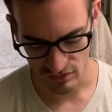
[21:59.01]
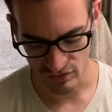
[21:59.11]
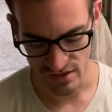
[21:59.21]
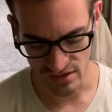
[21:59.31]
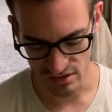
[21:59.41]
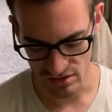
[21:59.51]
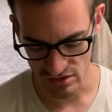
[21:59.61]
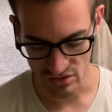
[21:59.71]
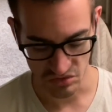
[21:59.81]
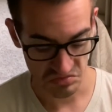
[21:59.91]
within
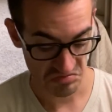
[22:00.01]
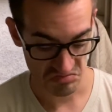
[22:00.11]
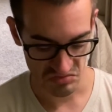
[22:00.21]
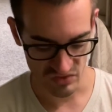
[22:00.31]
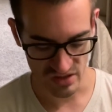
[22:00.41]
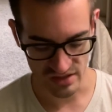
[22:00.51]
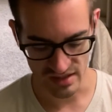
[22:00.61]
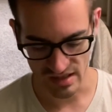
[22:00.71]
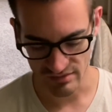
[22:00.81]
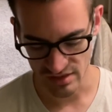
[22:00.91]
you, really.
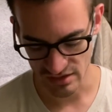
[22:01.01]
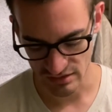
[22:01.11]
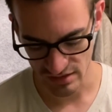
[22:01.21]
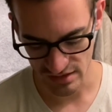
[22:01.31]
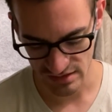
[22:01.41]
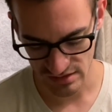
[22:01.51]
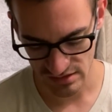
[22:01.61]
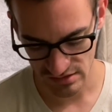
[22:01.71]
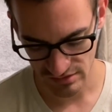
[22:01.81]
I mean, it's